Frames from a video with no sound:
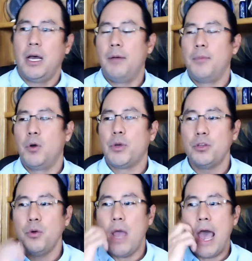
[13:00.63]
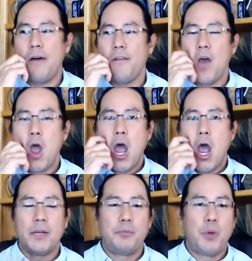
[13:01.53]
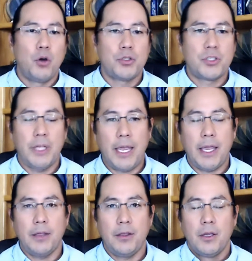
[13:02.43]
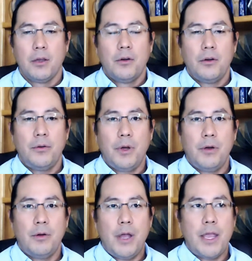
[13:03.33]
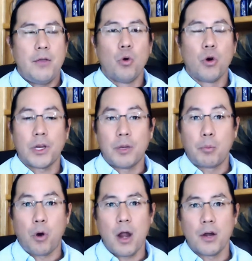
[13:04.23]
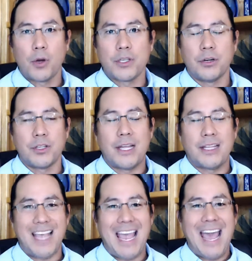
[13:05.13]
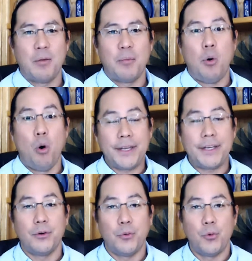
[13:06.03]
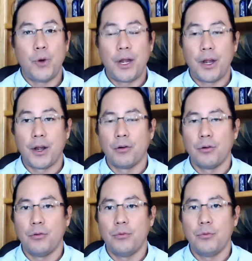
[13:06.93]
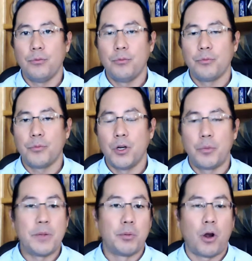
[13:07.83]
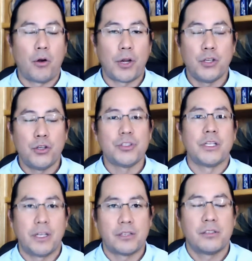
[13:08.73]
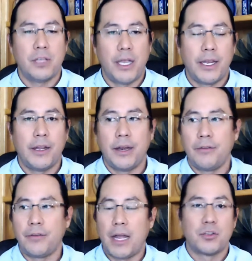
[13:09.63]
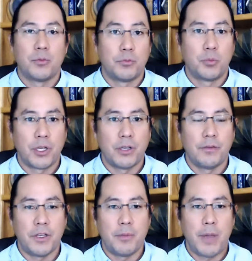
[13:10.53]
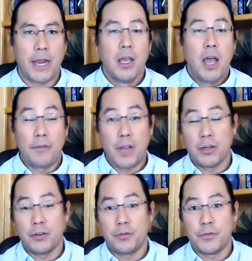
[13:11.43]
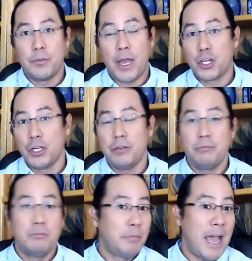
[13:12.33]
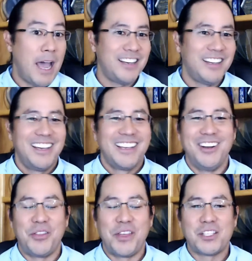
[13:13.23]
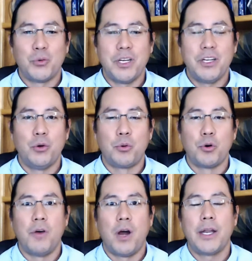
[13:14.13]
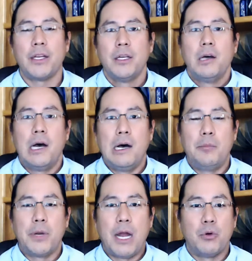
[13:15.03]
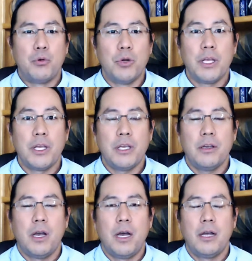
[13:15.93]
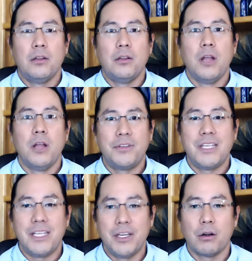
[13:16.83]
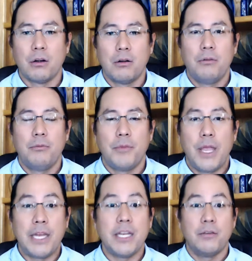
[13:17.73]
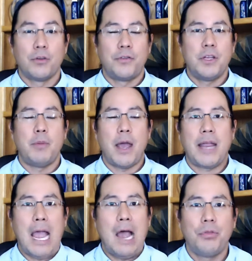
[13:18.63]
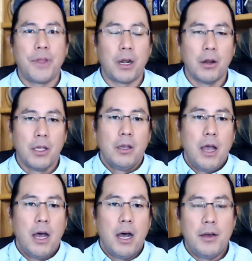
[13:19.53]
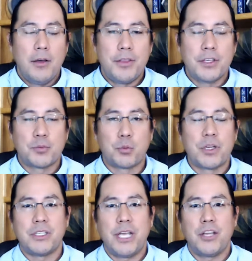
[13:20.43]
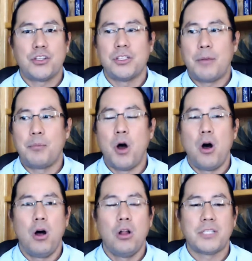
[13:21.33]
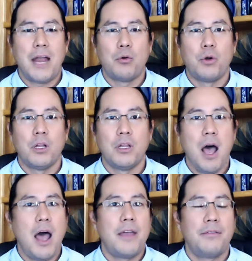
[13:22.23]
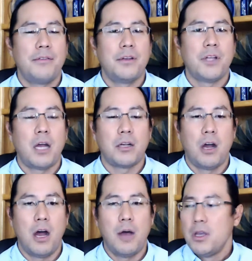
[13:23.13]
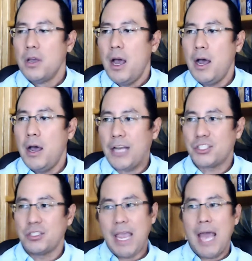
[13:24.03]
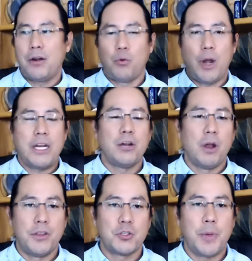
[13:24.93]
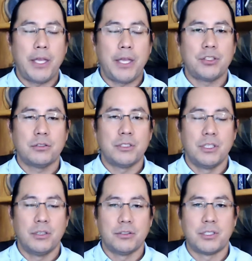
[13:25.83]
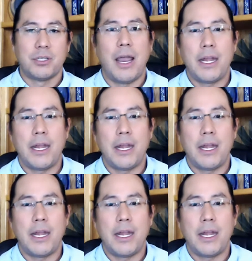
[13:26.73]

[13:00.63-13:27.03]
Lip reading: we do have, I did post a work in progress here that's at a point where people are already using this, and I've gotten some pretty good feedback. I've gotten feedback, good, bad, things that we need to improve on it. But I would really love to hear any of your feedback out there. This presentation is at paultyralive.com. Actually had it right here on this page until tonight.